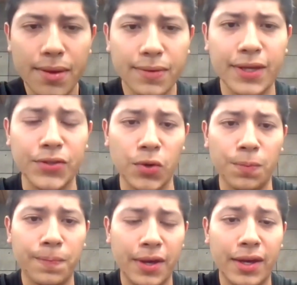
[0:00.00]

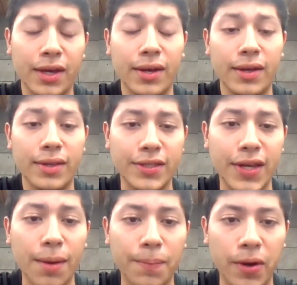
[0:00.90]
The
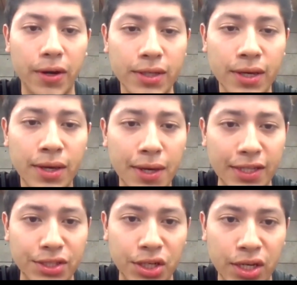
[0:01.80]
second point
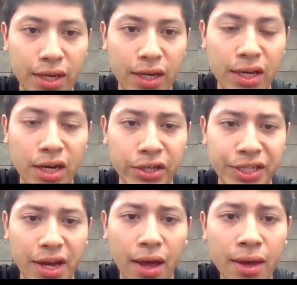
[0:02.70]
is the
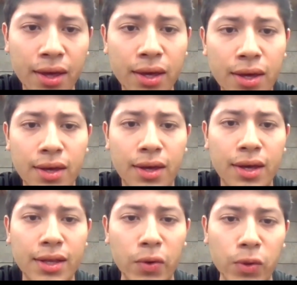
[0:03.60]
inertia.
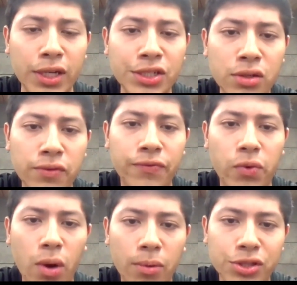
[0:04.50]
The rotation of
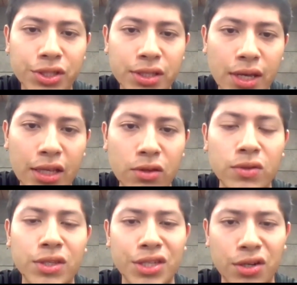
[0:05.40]
robots
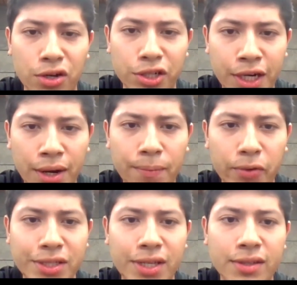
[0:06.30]
induces inertia,
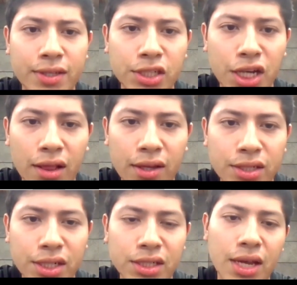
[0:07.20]
presenting
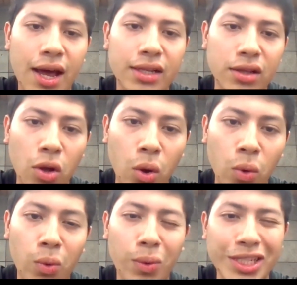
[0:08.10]
challenges at
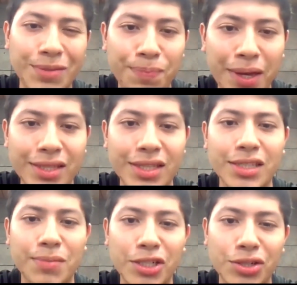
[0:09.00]
low speeds,
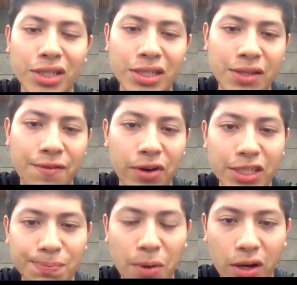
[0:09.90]
as mentioned as is the
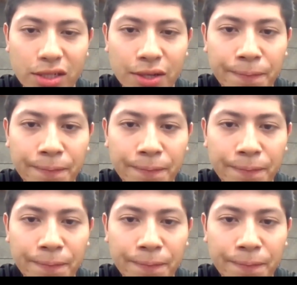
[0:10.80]
first point.